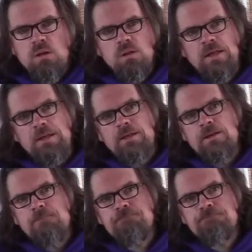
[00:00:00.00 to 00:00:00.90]
Like
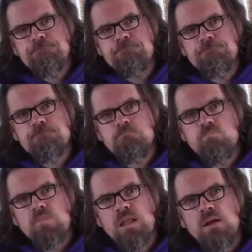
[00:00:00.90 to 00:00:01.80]

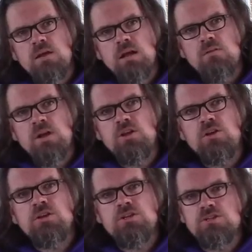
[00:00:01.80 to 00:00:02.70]
a
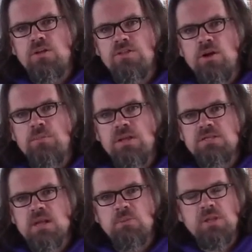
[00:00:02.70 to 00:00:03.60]
good Gestalt therapy
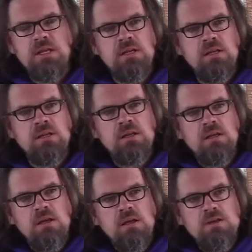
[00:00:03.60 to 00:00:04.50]
example, in
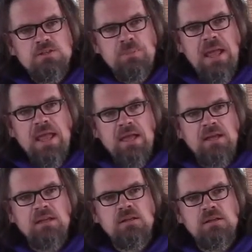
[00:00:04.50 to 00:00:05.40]

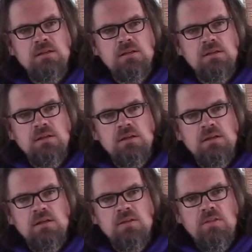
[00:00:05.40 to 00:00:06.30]
Japan,
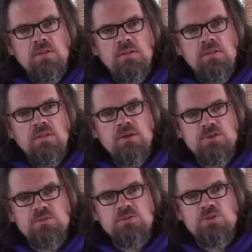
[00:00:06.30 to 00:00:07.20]

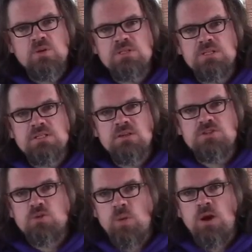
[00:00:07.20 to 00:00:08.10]
there's some stores that sell
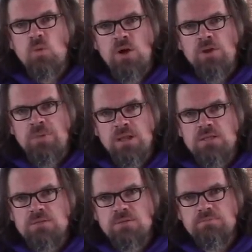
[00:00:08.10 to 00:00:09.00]
square watermelons.